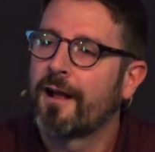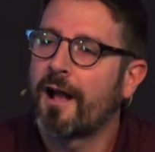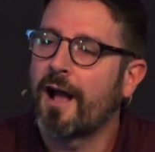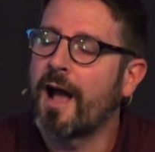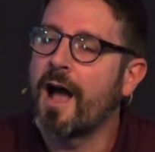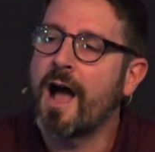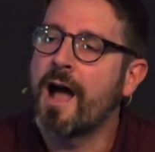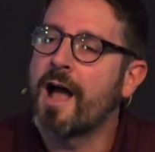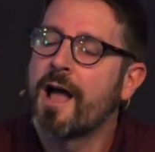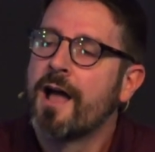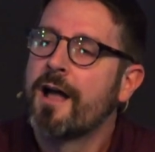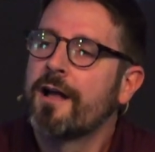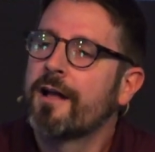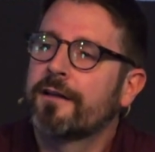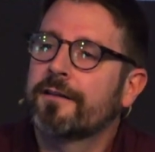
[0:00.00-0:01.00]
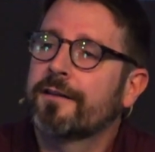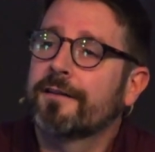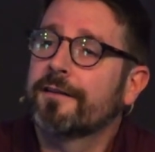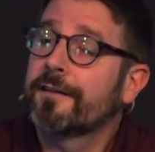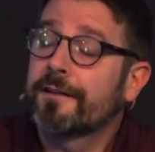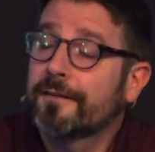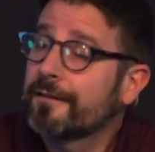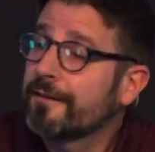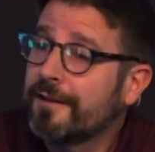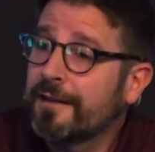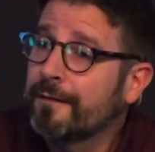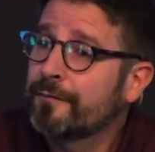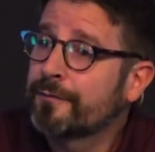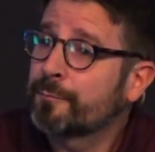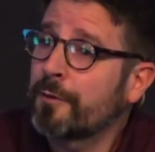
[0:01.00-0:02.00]
I, I
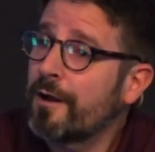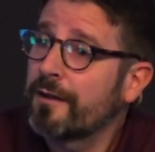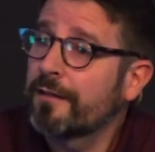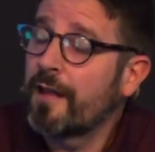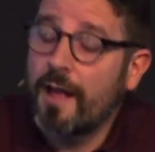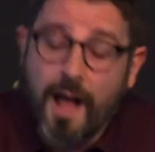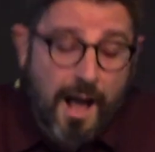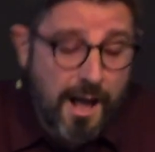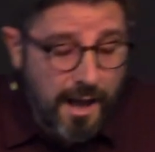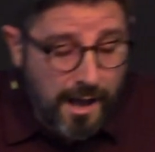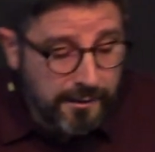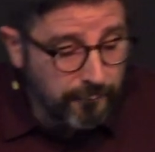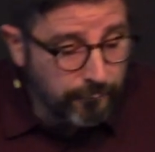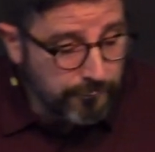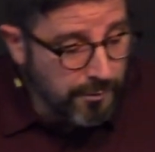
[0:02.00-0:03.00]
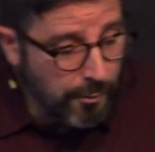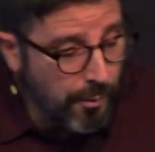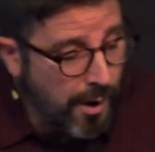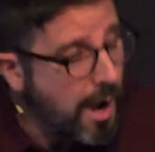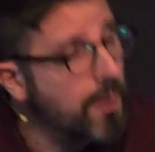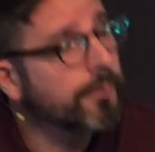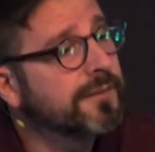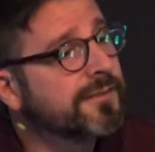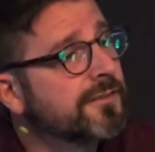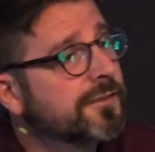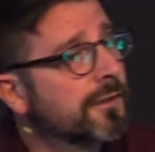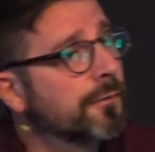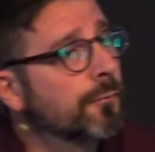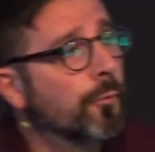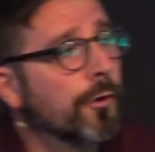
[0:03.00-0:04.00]
Eve's probably thinking, I, I don't know how this is
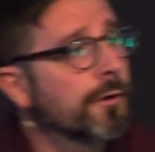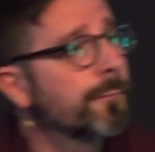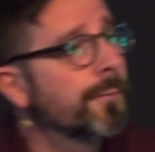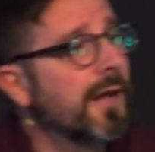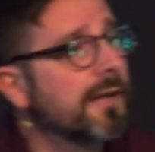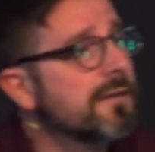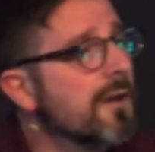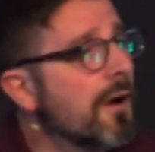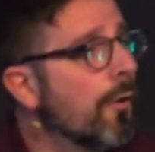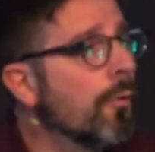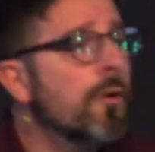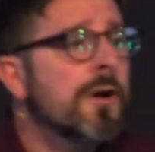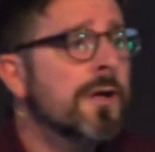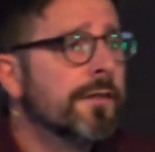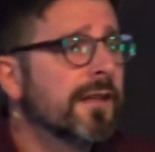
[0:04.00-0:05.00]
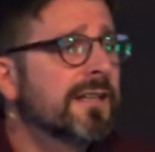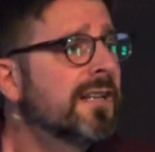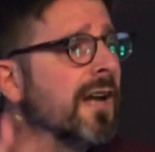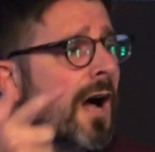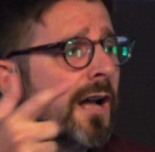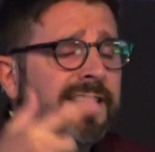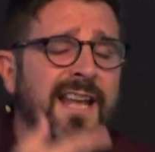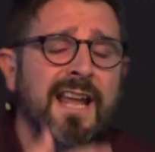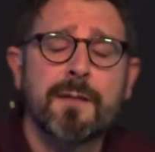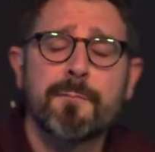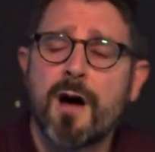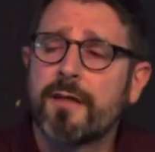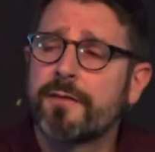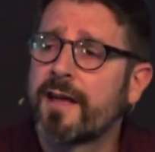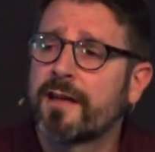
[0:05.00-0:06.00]
going to work, but I know that God came
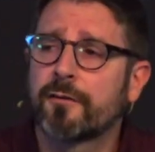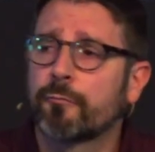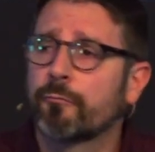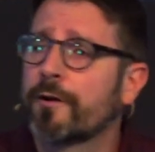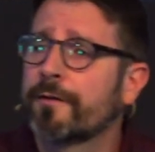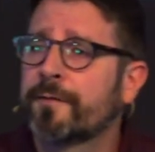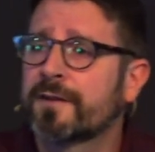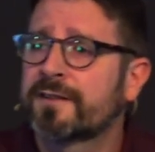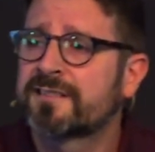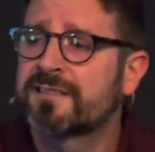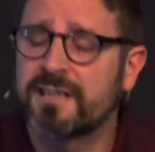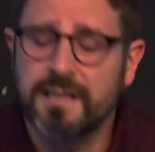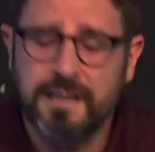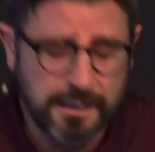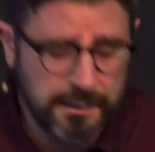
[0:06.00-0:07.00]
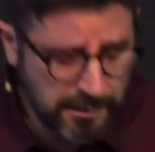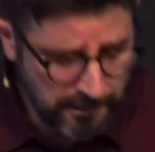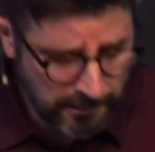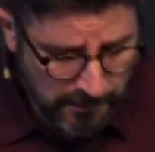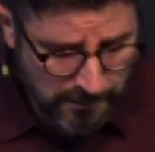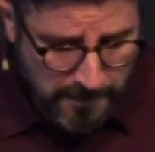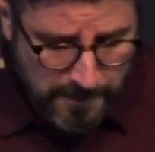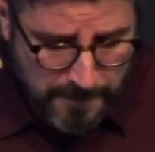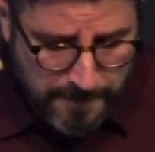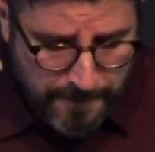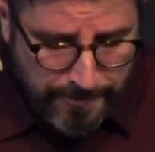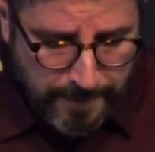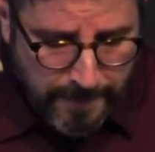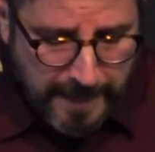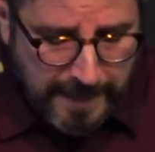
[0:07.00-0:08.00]
on that horrific scene
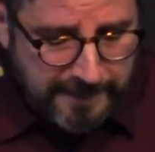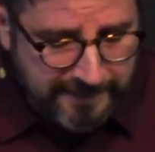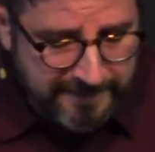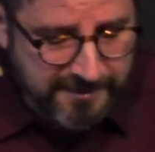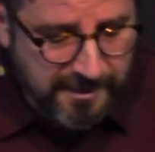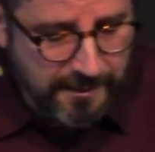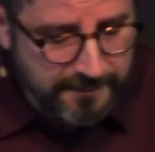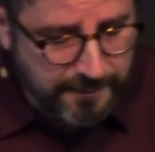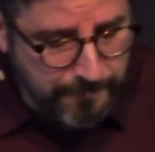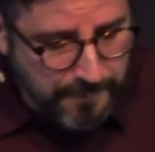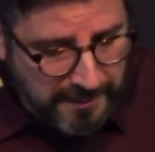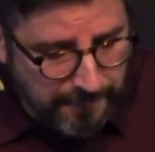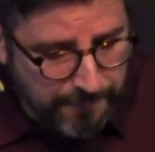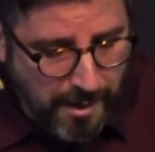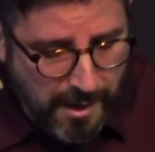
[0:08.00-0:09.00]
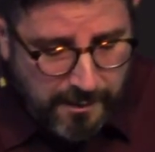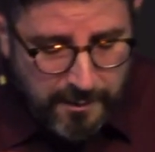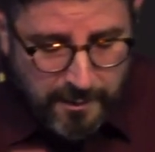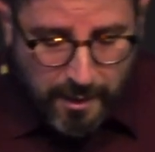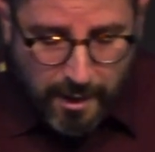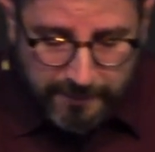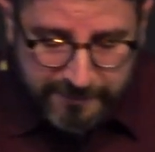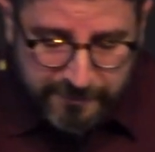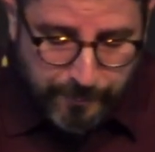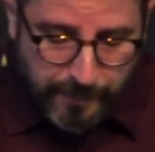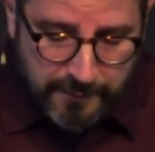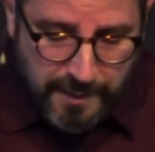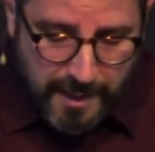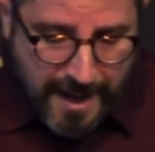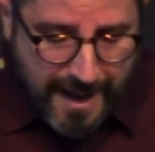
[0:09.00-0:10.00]
and he said to me and my
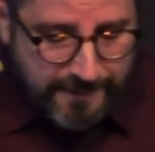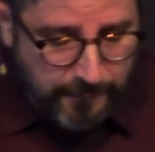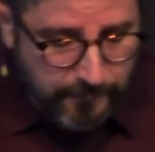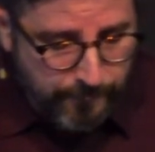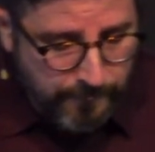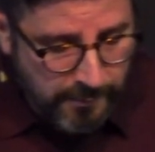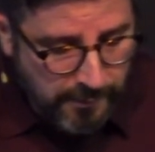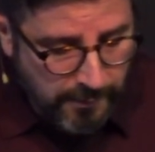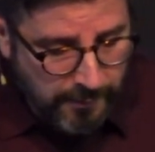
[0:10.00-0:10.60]
husband, Adam,